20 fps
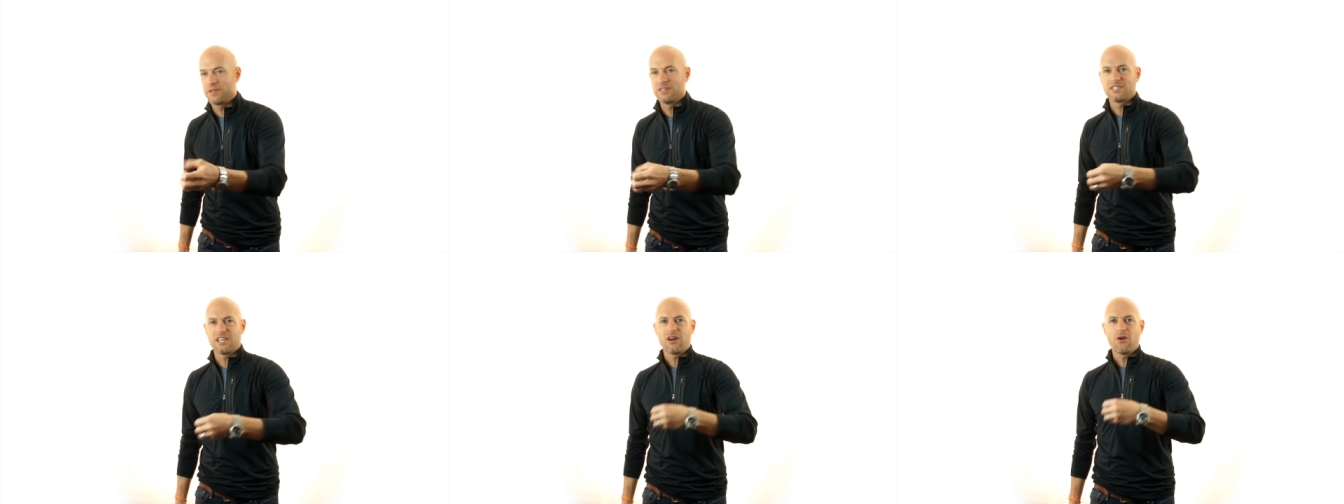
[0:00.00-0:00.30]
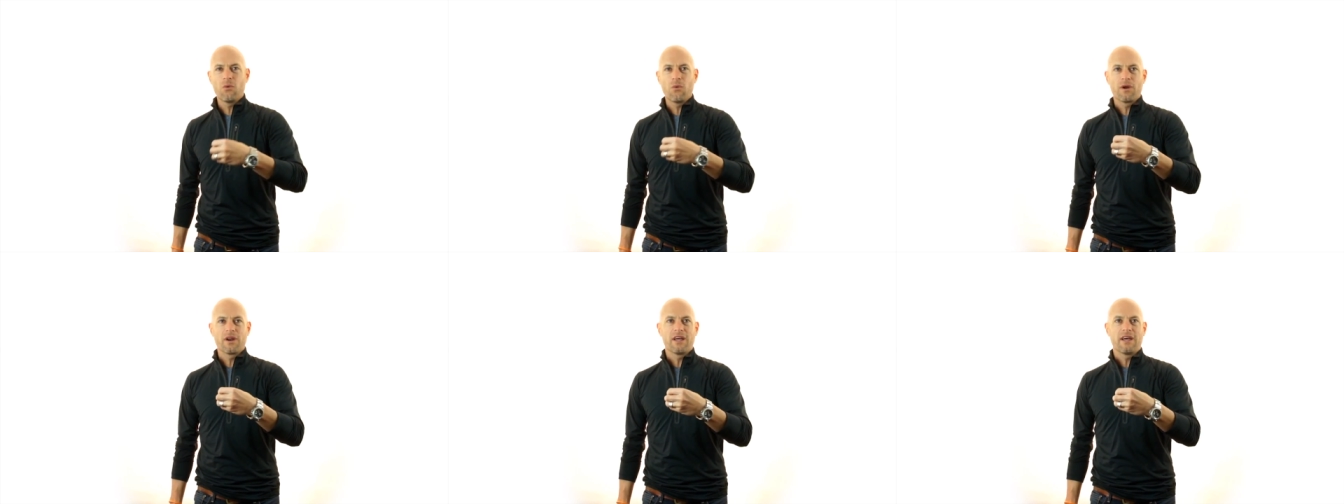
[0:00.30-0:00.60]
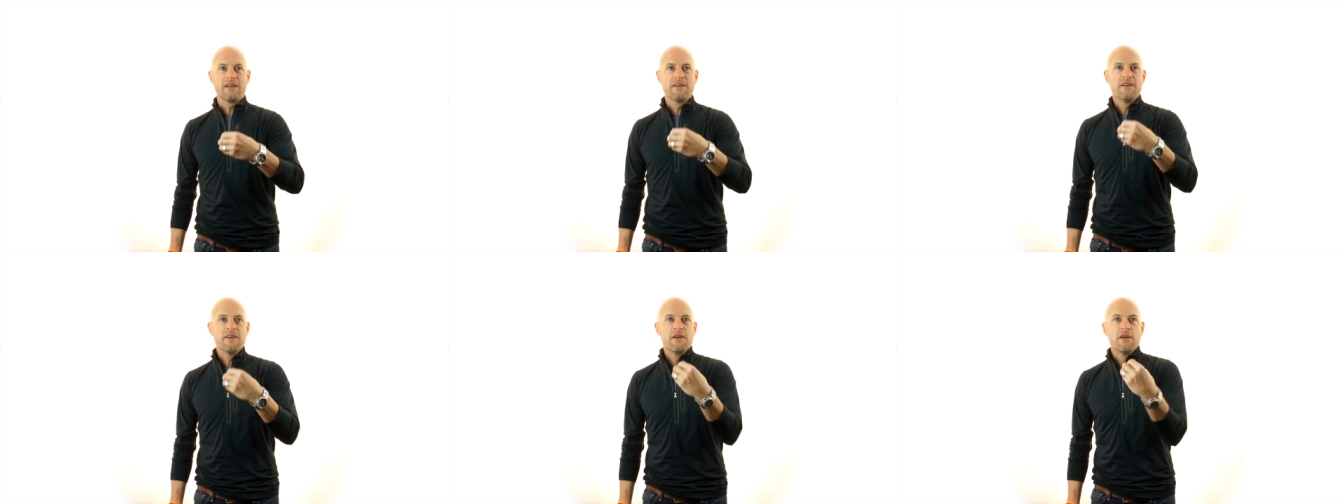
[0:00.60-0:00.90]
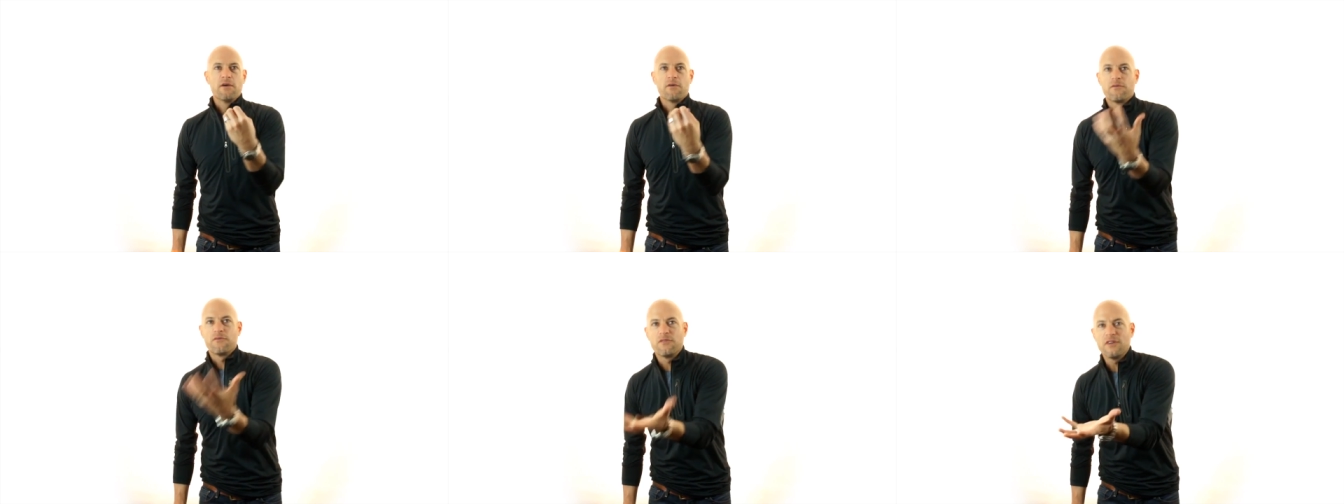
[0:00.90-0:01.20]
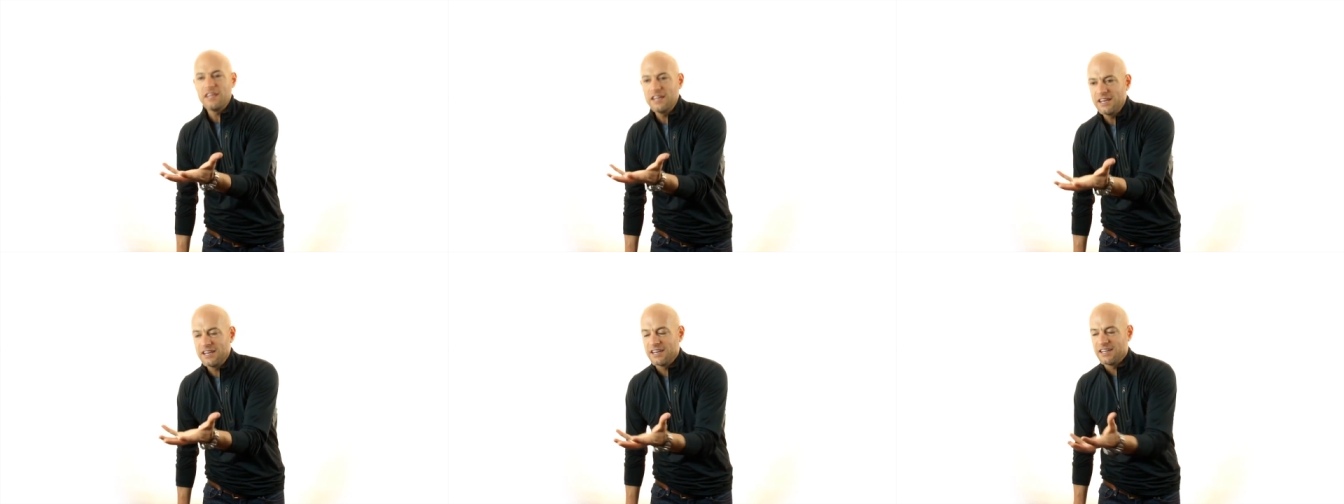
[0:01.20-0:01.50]
because I don't want to
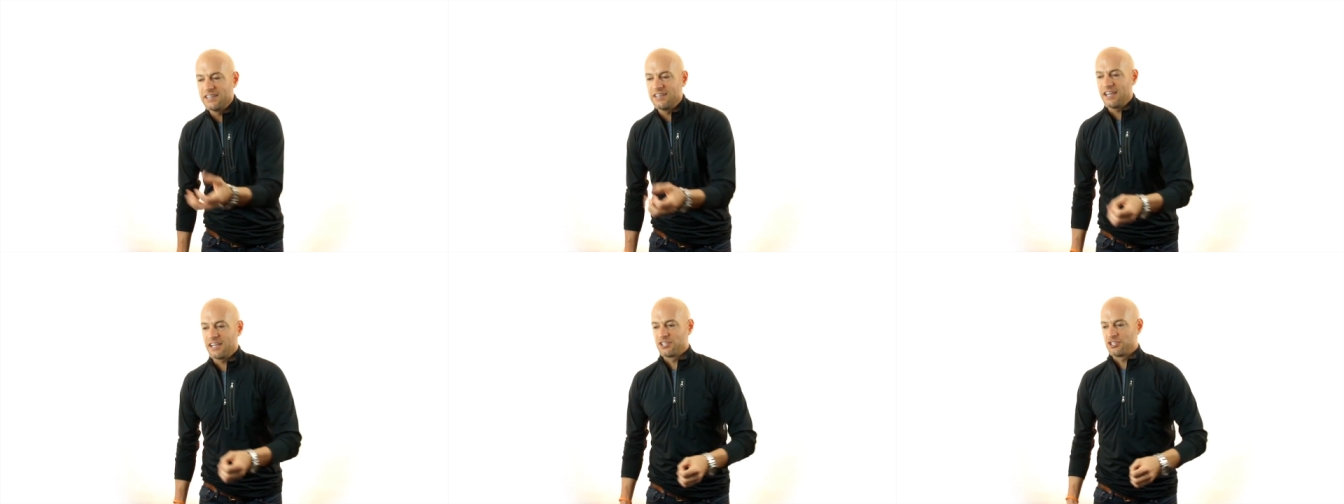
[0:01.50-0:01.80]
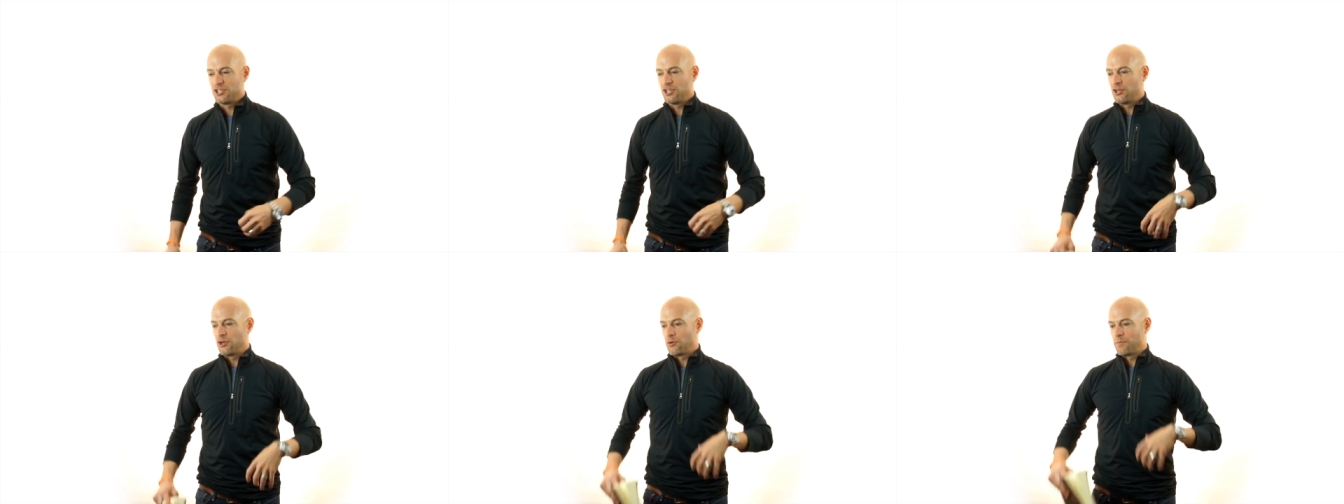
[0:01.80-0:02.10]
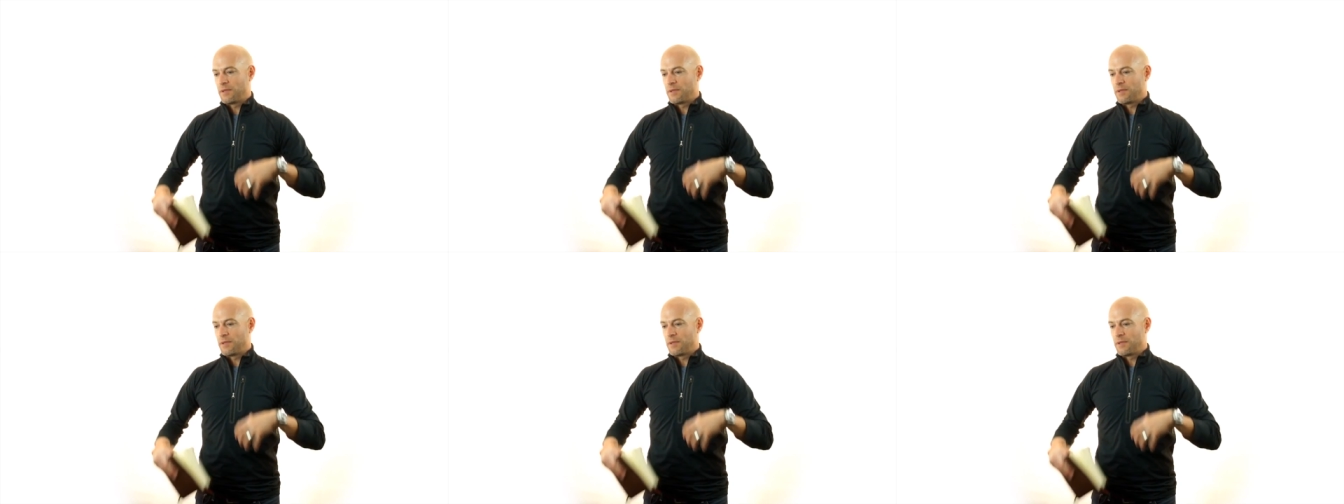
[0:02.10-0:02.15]
feed an addiction,